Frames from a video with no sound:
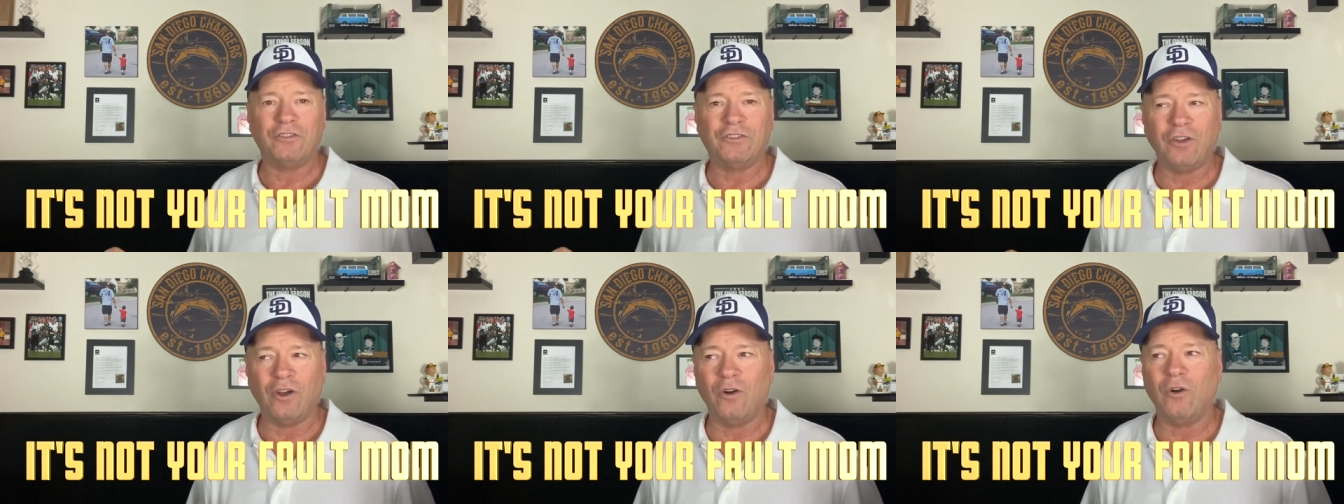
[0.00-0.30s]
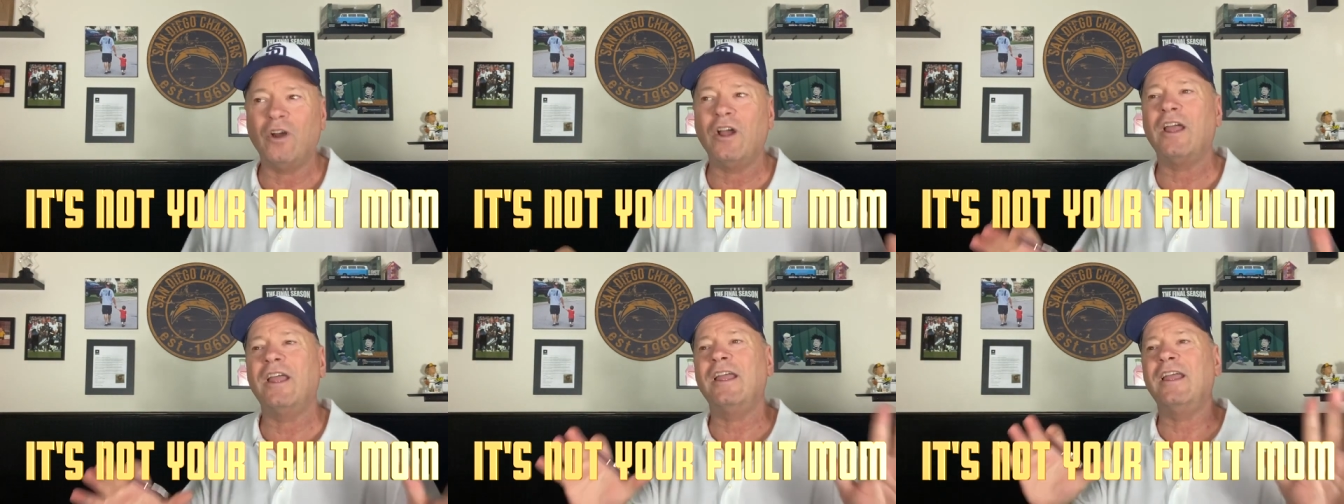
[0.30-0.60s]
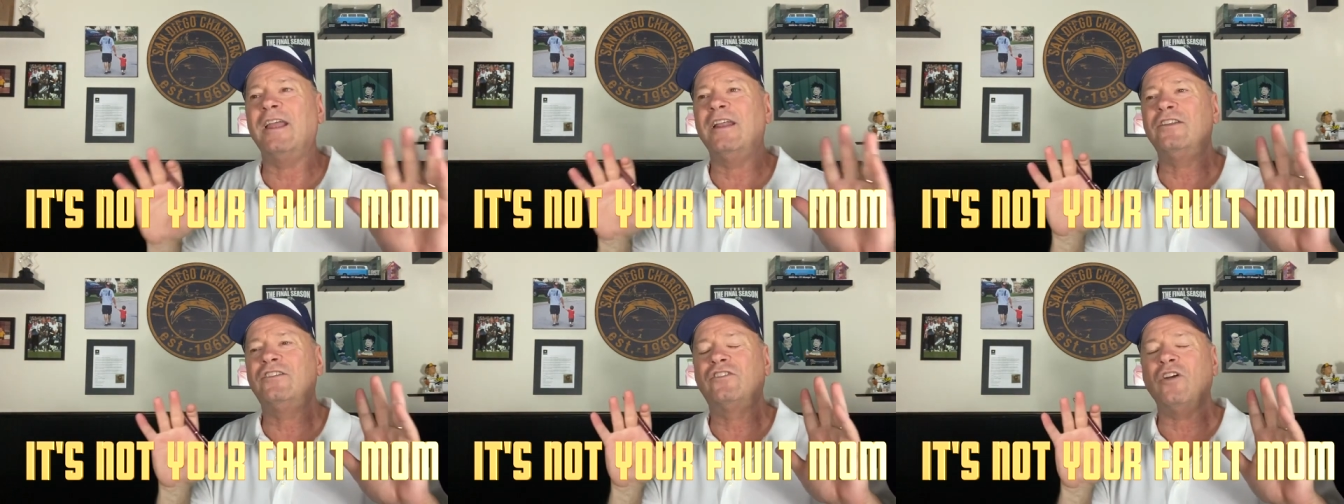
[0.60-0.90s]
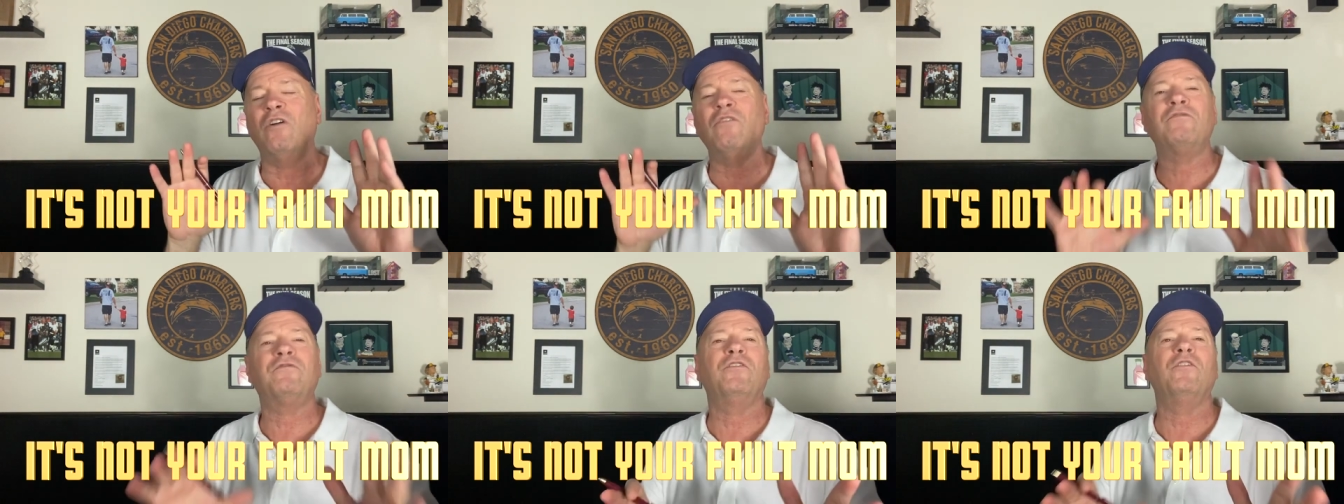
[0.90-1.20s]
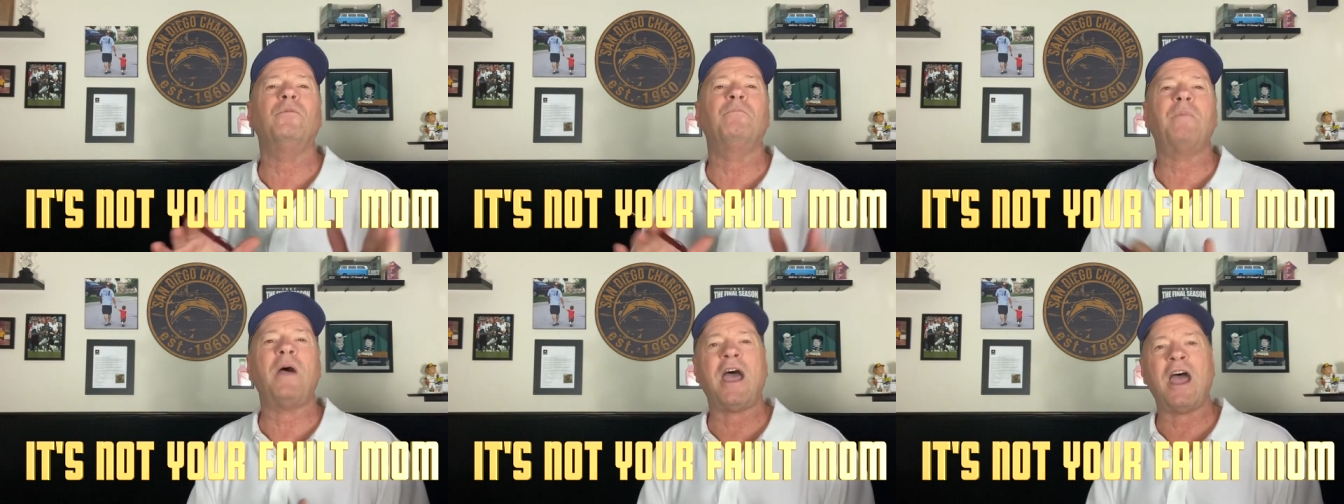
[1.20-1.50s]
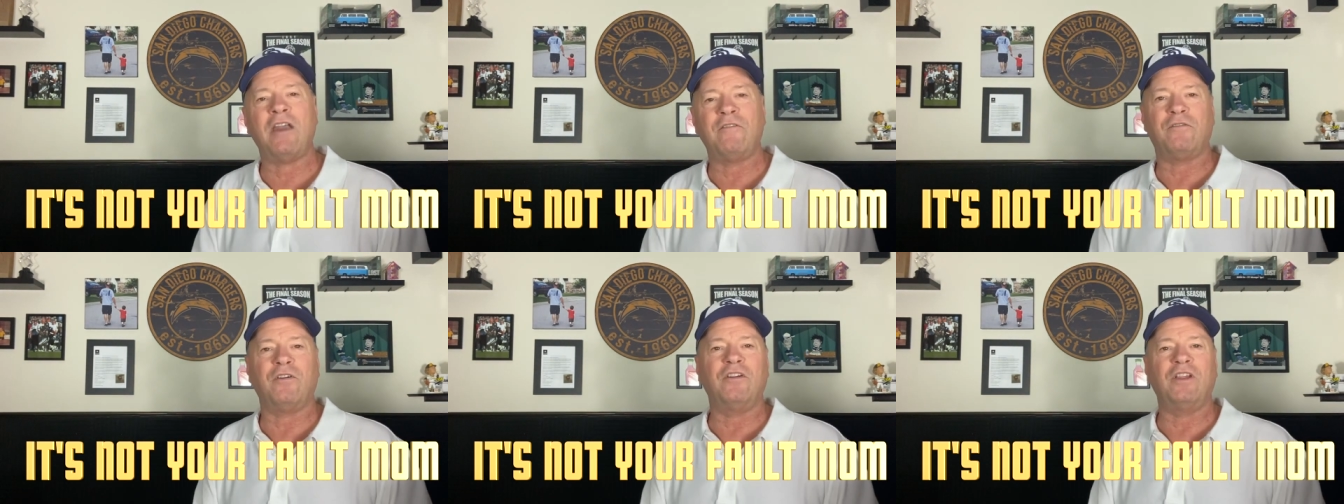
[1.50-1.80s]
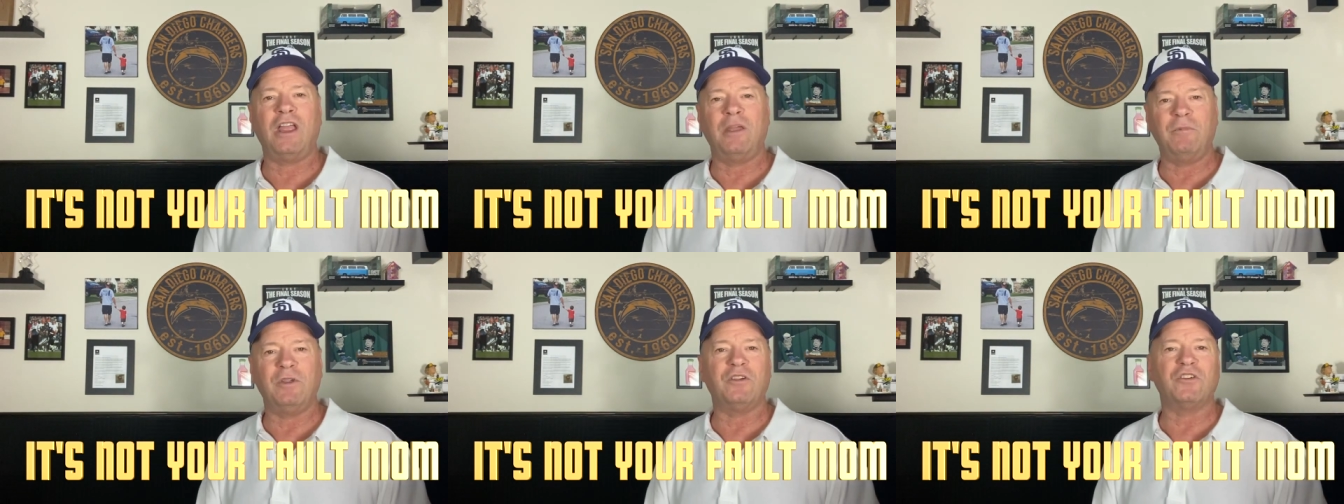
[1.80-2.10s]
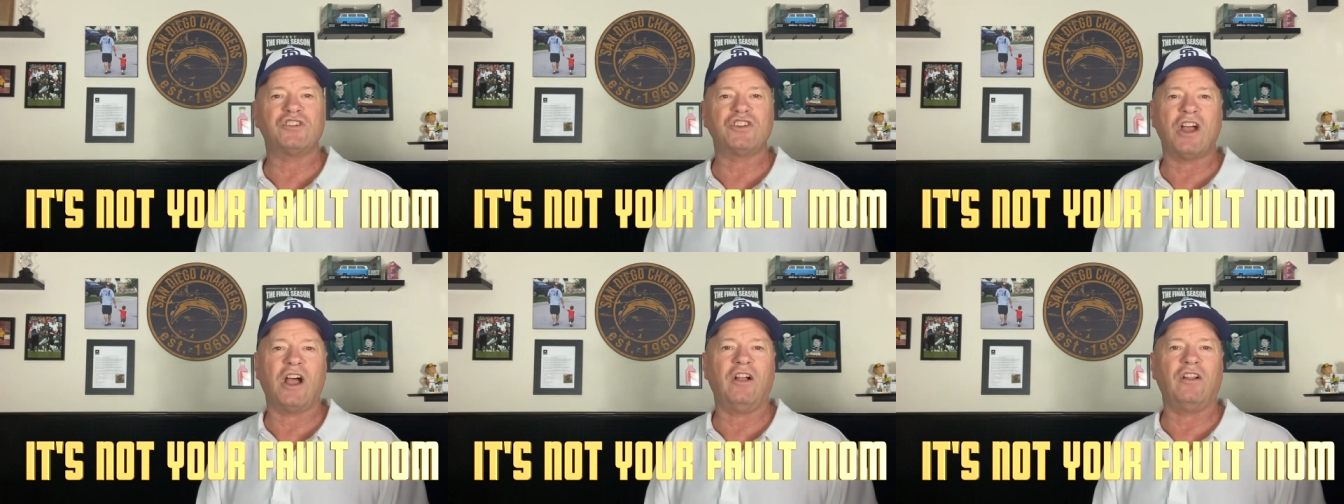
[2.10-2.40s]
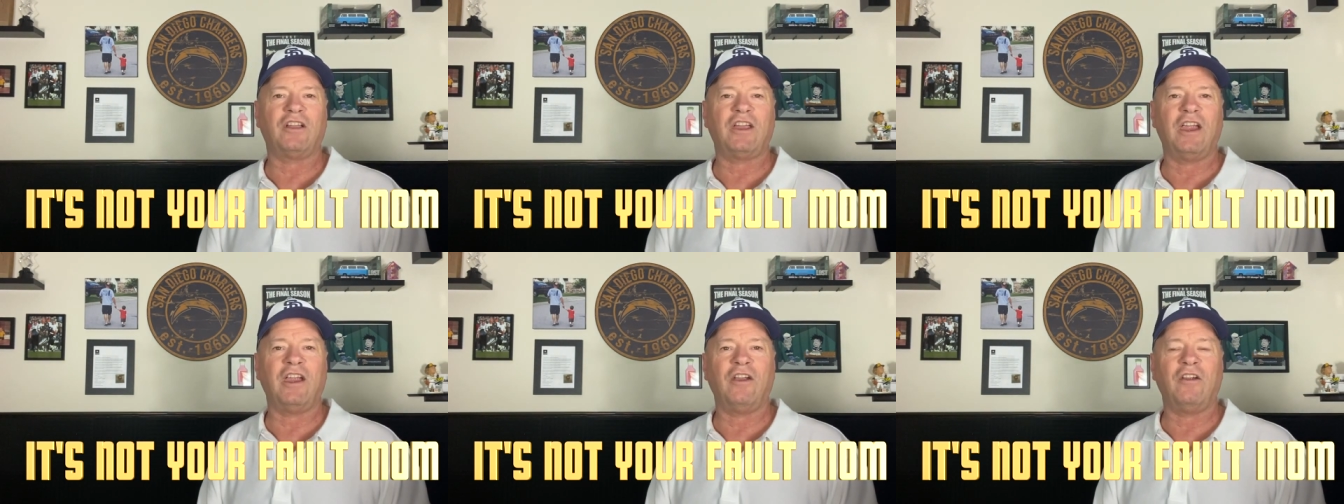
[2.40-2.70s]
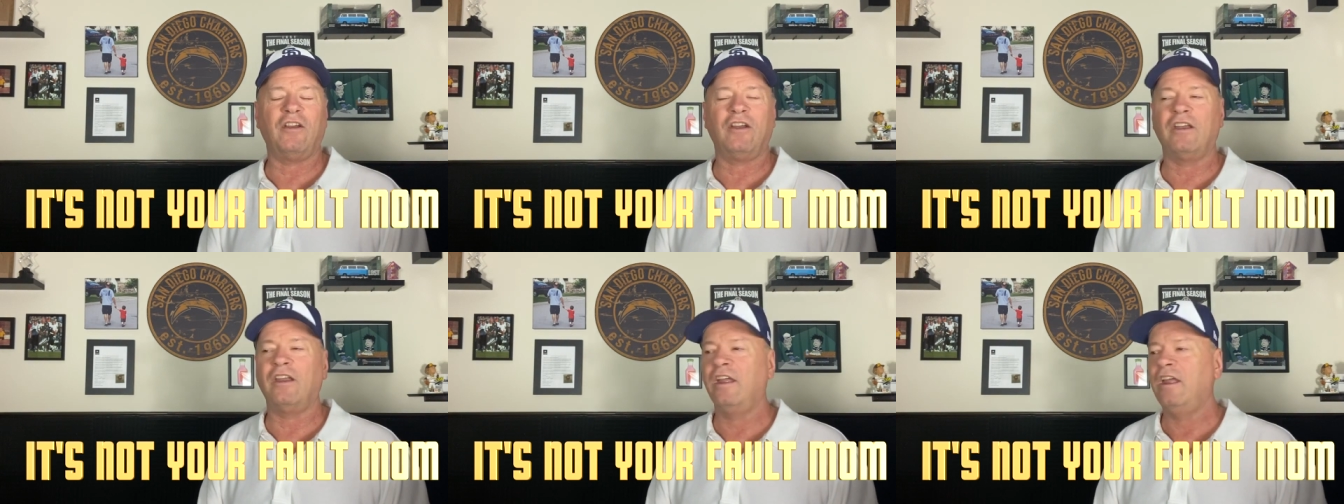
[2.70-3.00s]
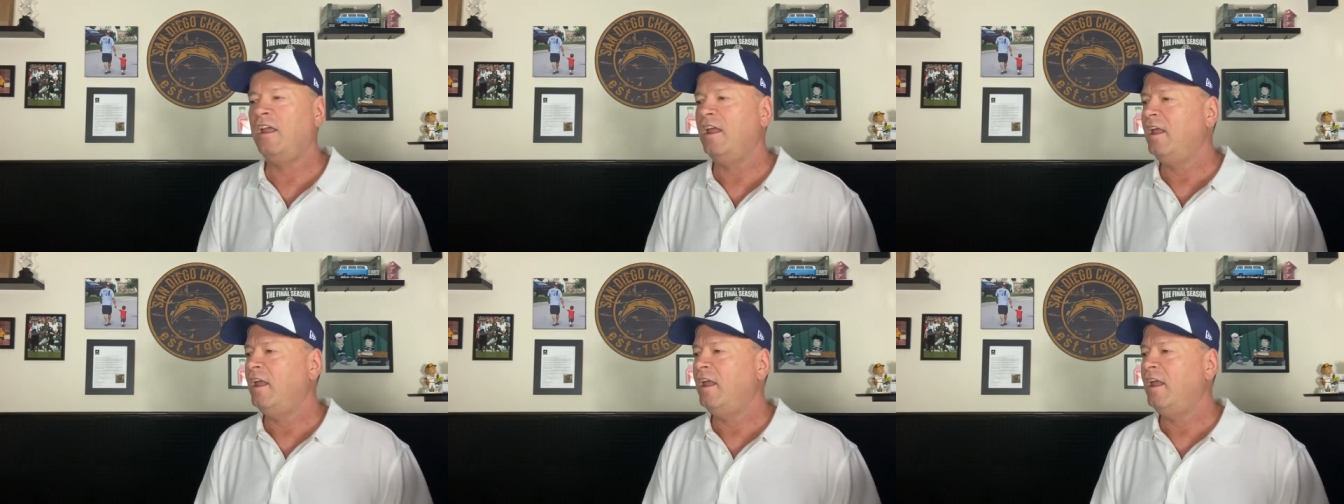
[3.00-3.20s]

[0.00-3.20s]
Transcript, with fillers: So don't feel bad for naming your child Karen.